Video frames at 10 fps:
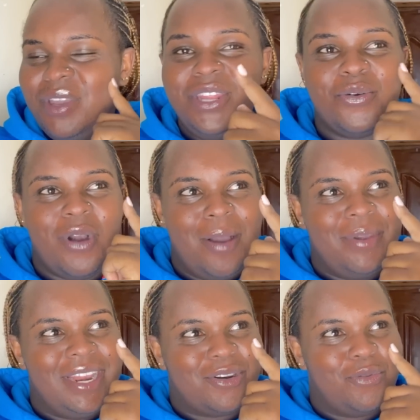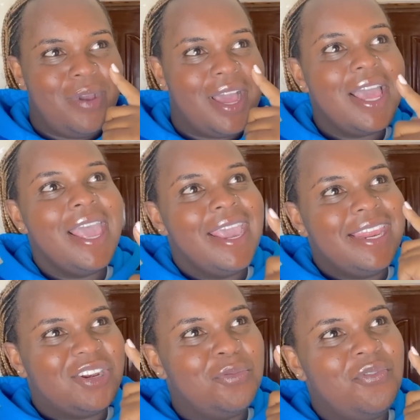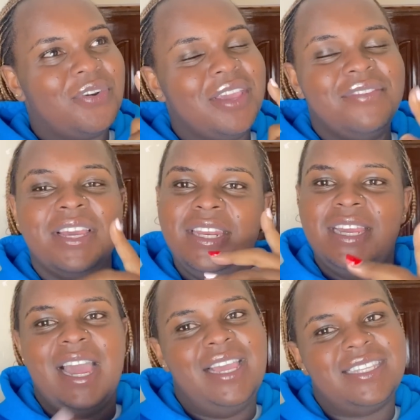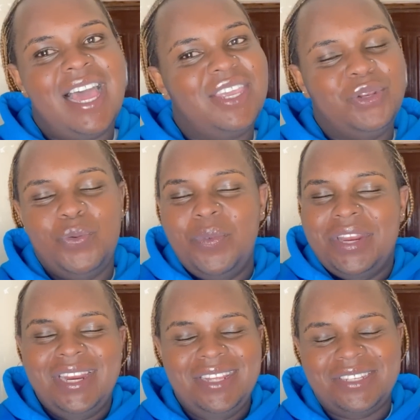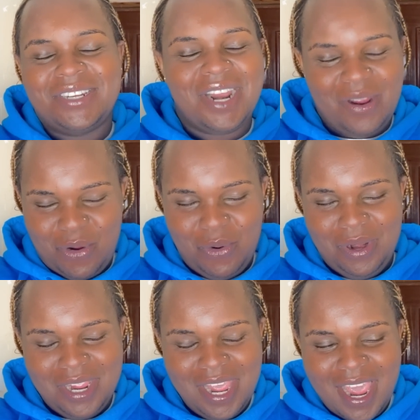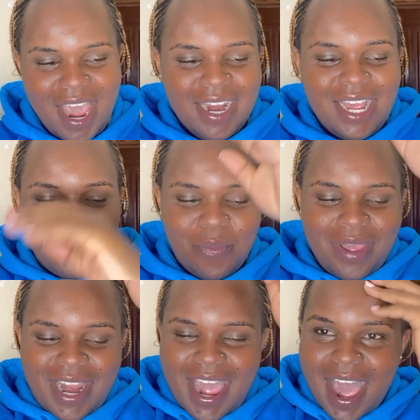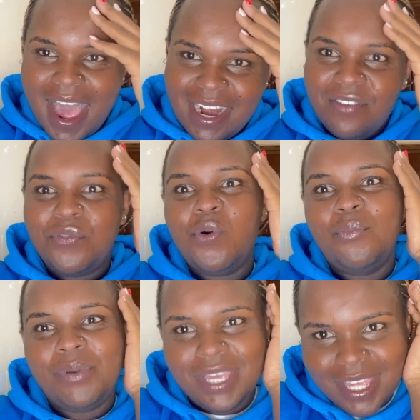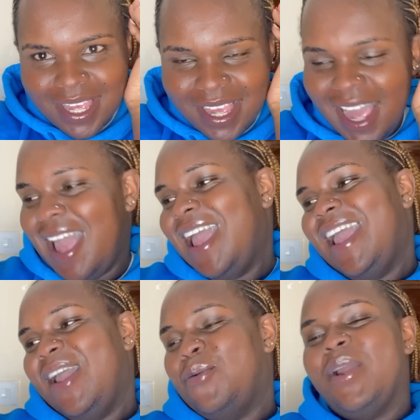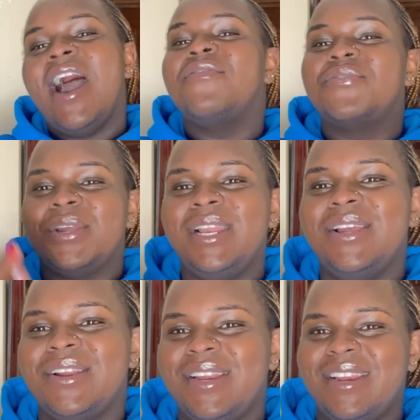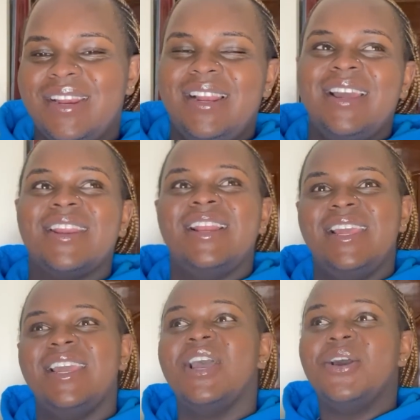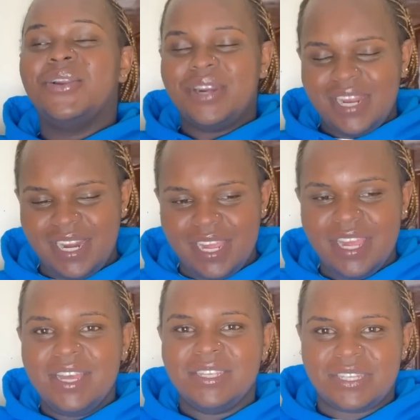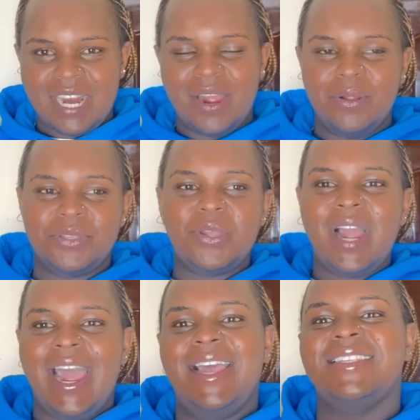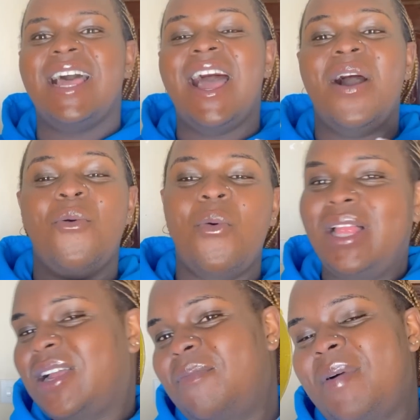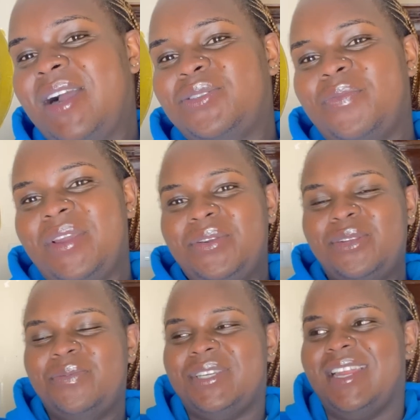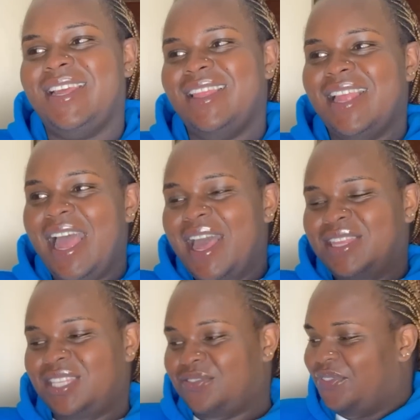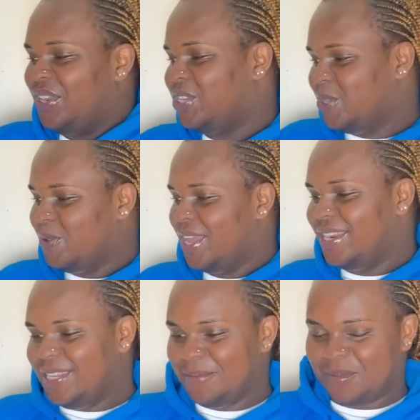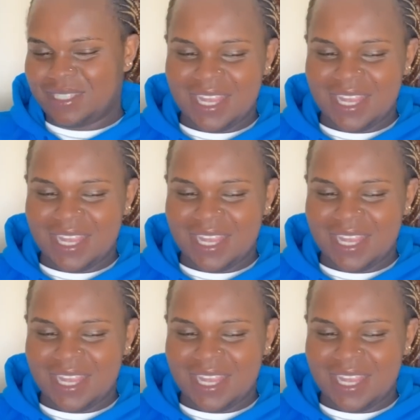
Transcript: Ini kuhama inatuma fraivi, lakini guys, aki tume really struggle. Nachomelea, navumbi. Hey, we have really, really, really, really struggled. So guys, welcome back to my YouTube channel. This video, yani,